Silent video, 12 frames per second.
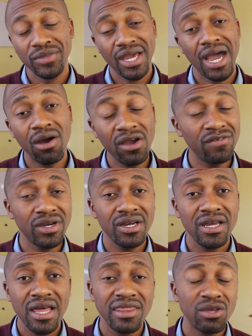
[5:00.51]

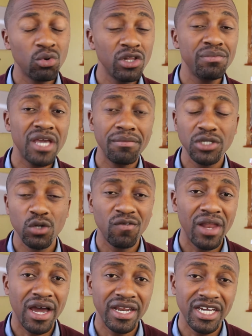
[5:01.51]
However, there will be a bit of
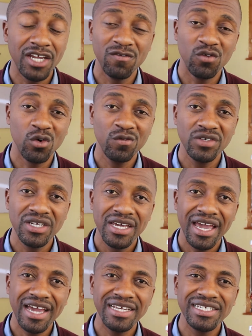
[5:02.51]
learning involved,
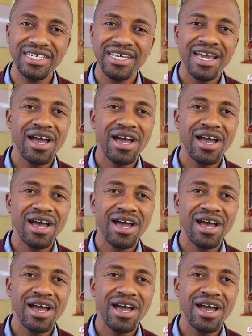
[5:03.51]
and